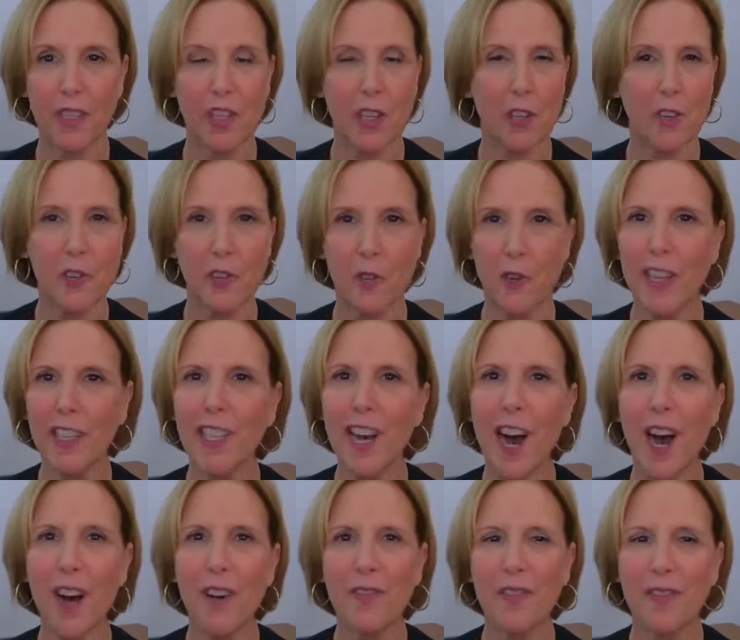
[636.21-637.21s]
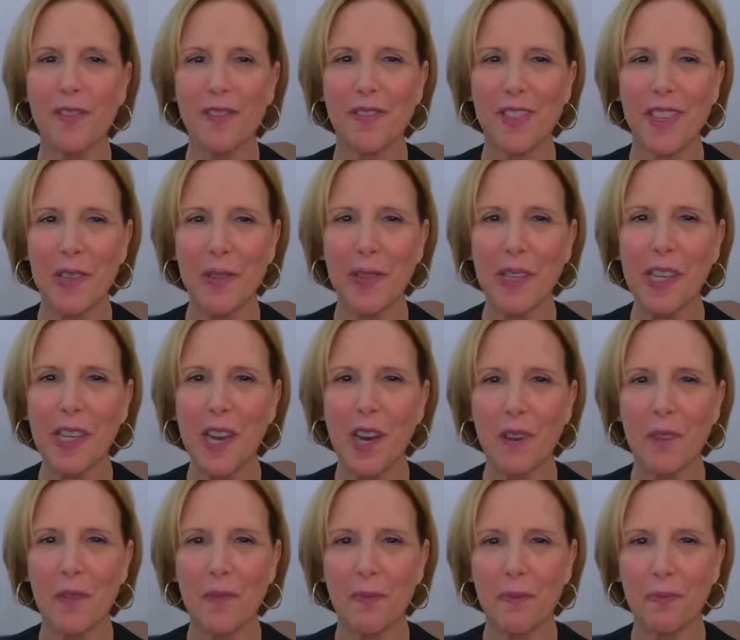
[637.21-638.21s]
Don't trail off. Here we
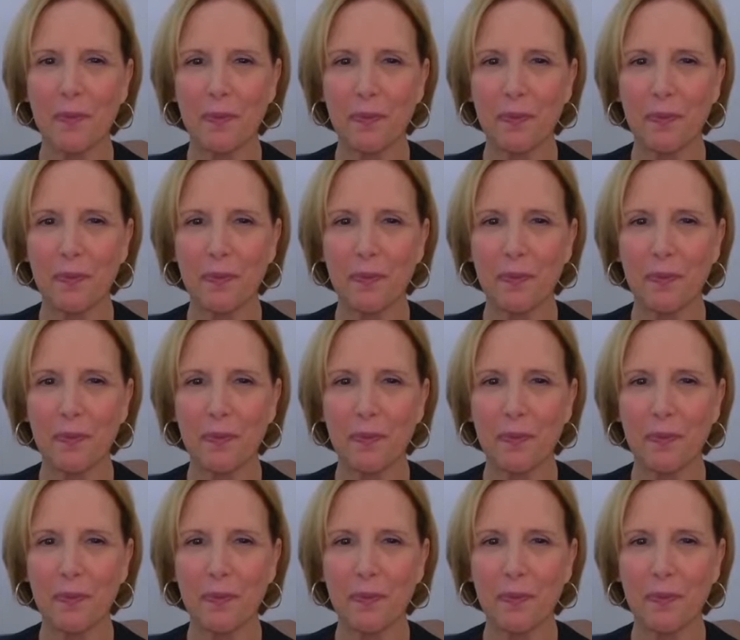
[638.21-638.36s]
go.